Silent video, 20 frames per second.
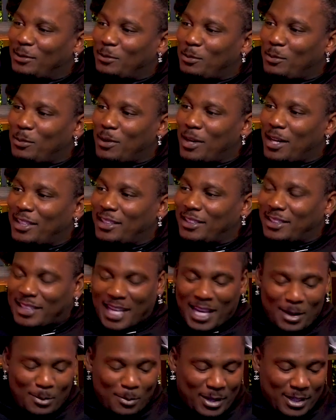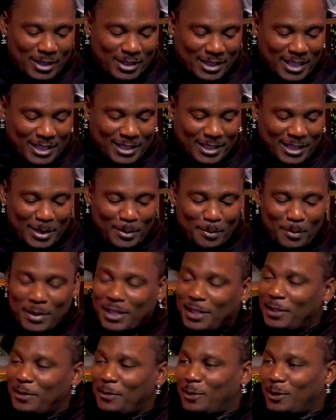brother the same one just in the
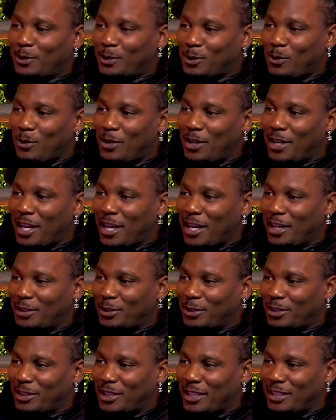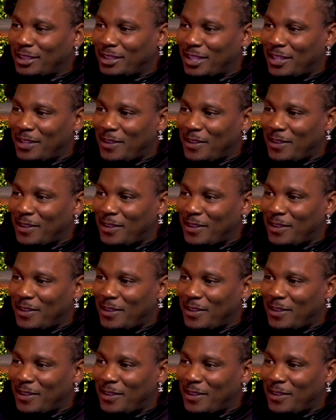media for scoring that extra touchdown?